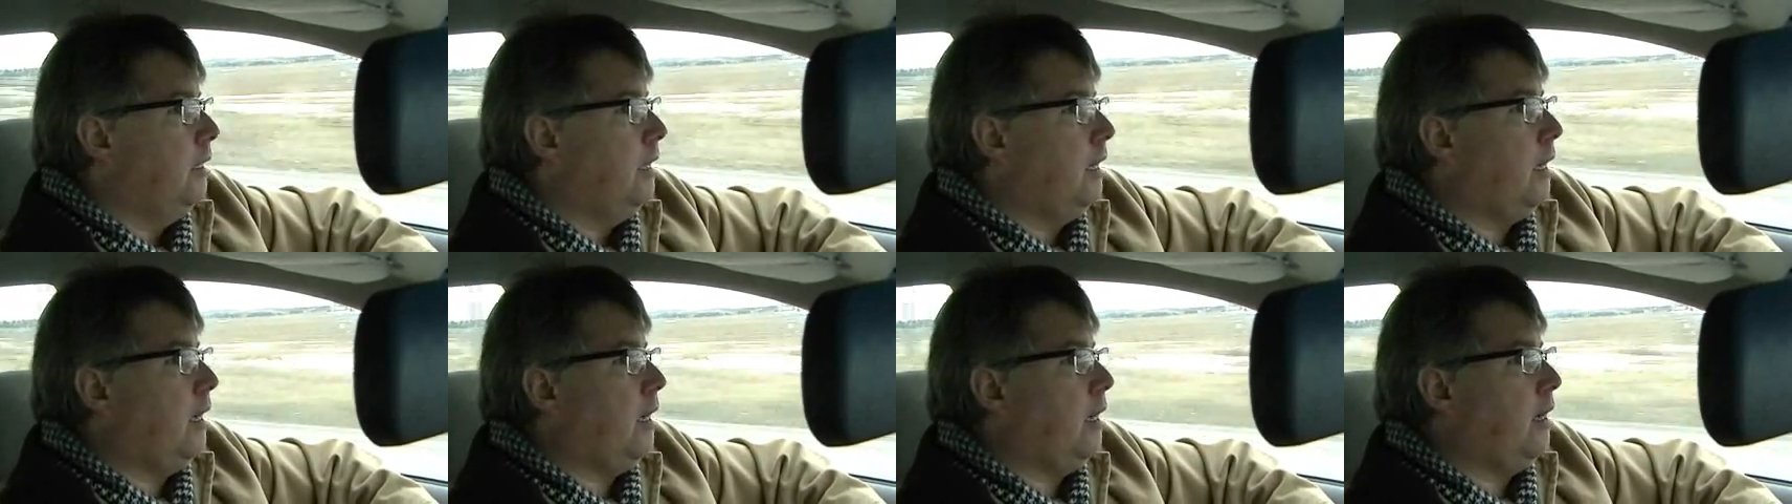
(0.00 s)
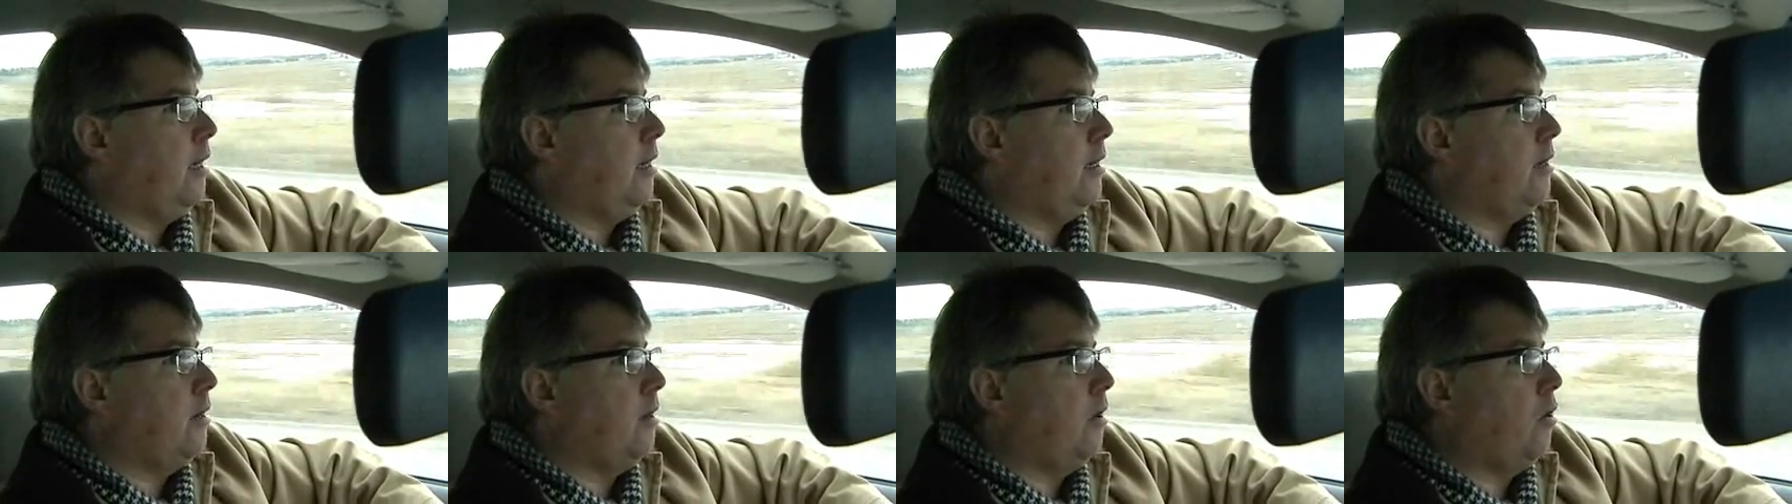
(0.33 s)

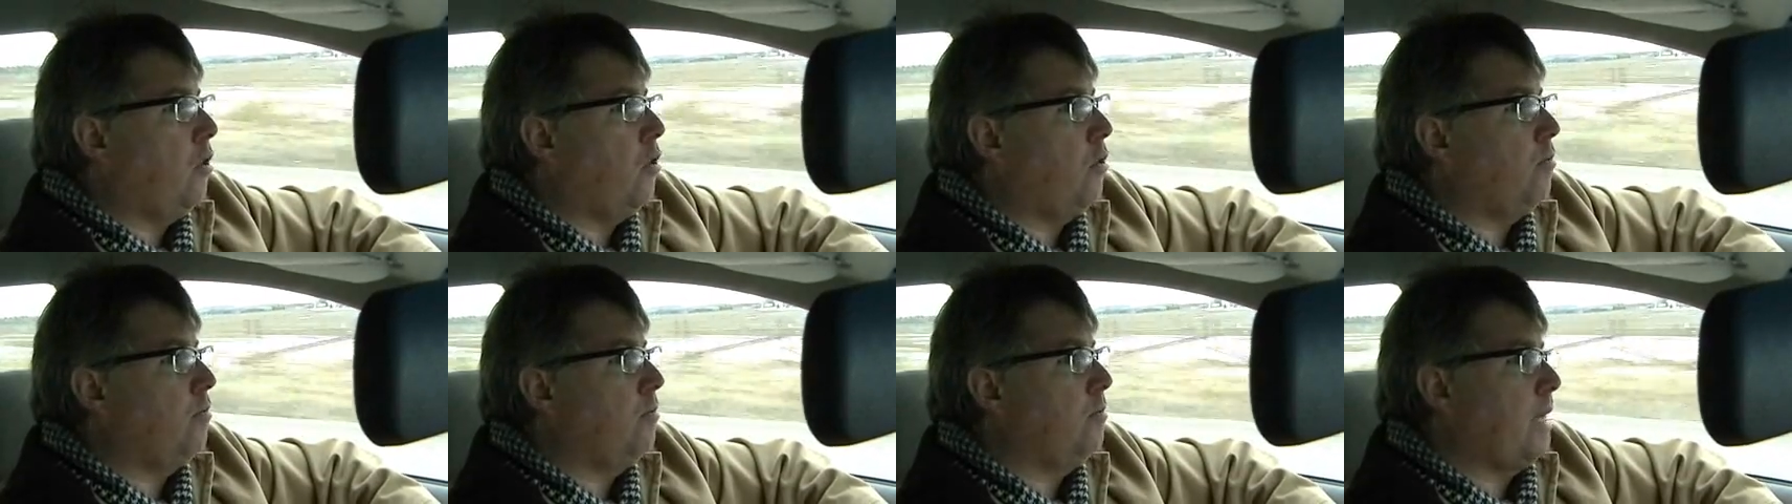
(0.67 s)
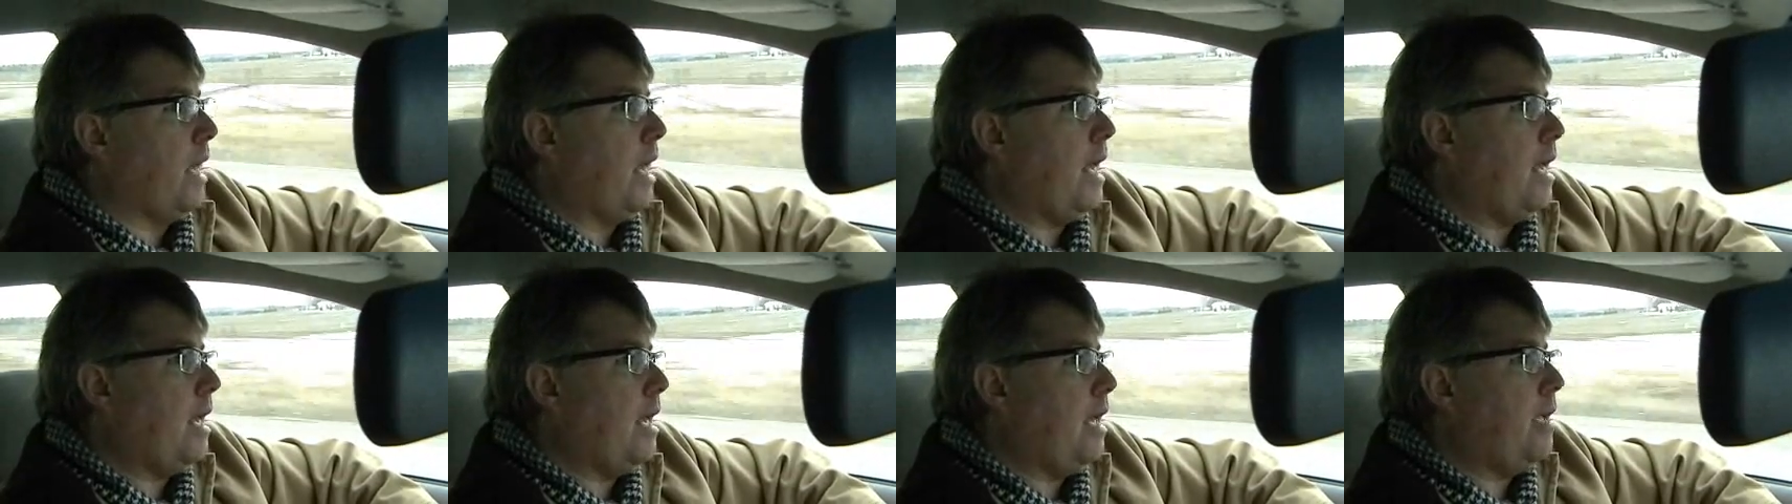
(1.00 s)

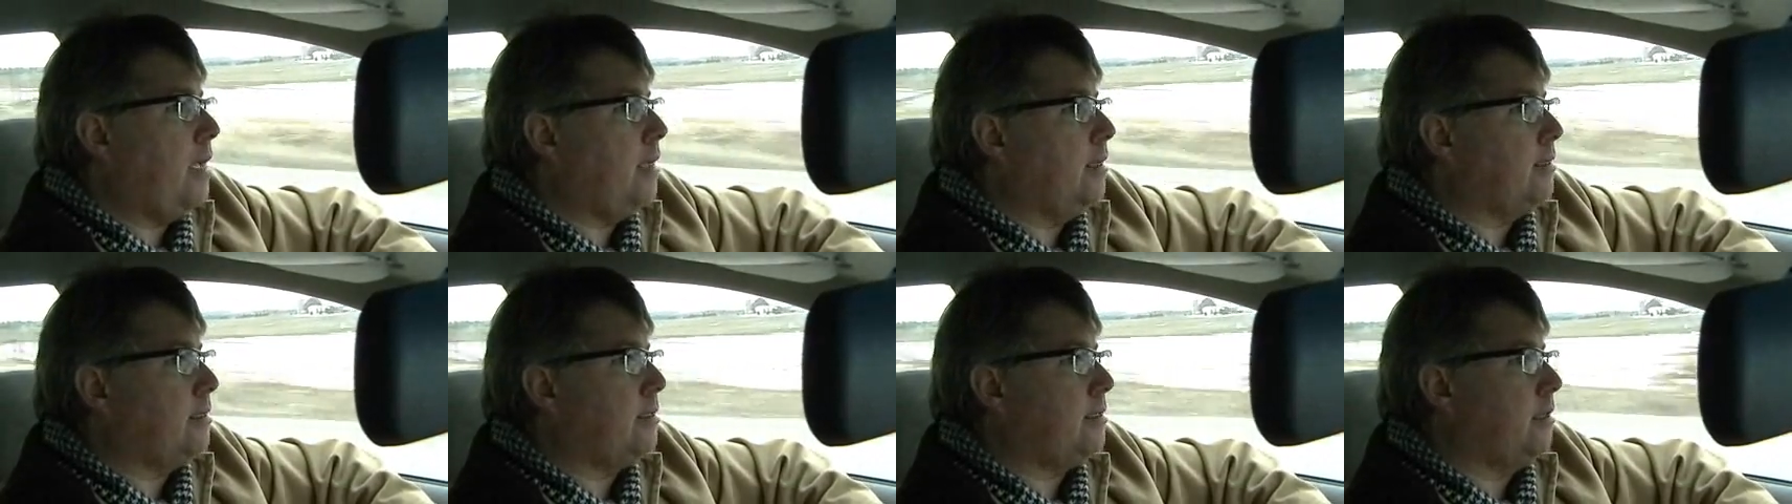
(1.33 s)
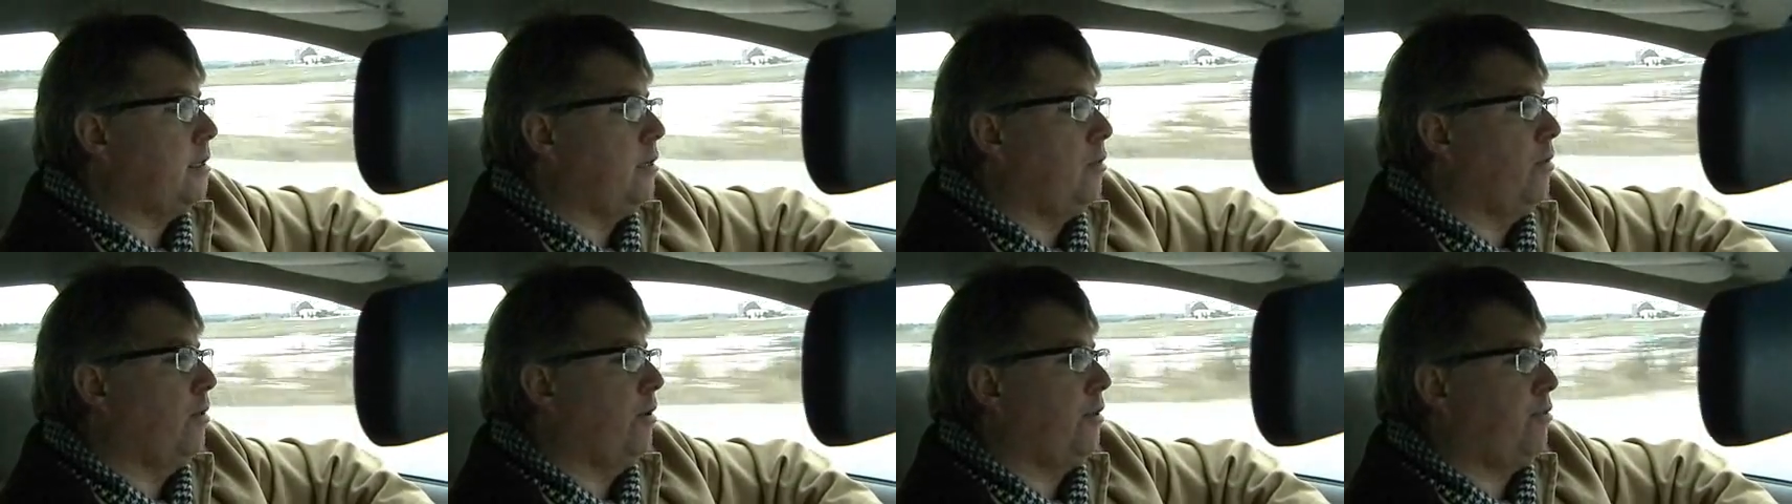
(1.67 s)
home A is
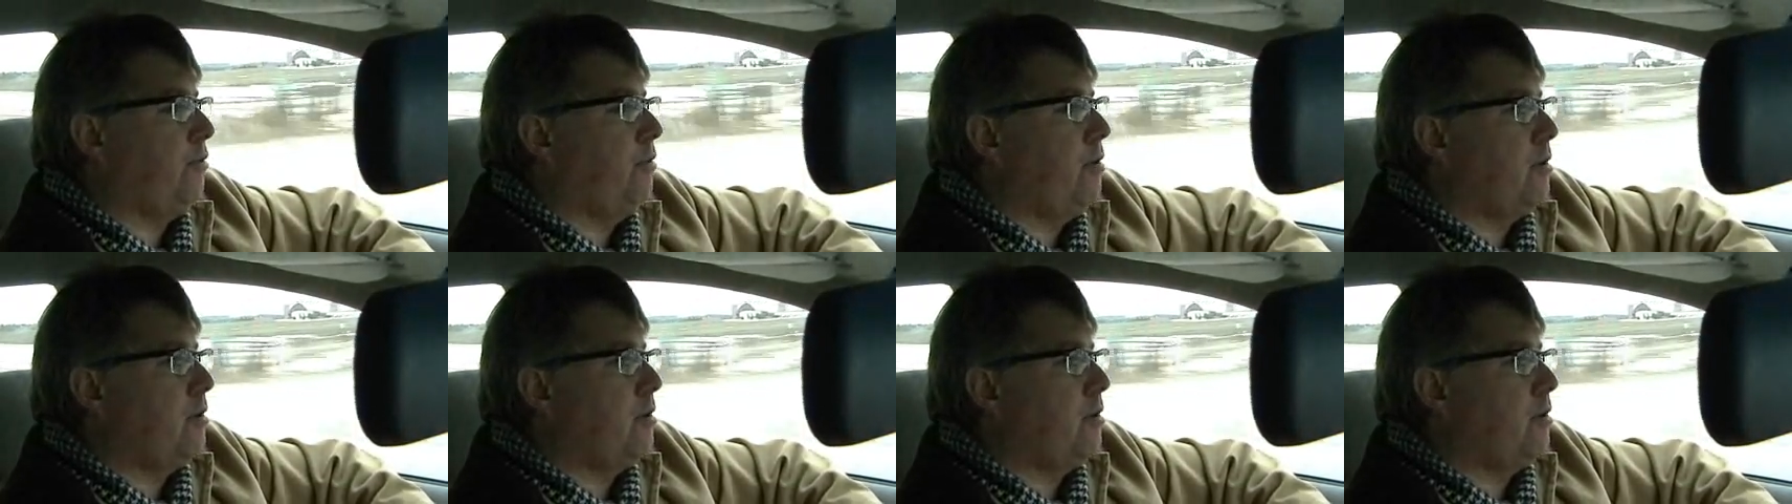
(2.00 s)
still worth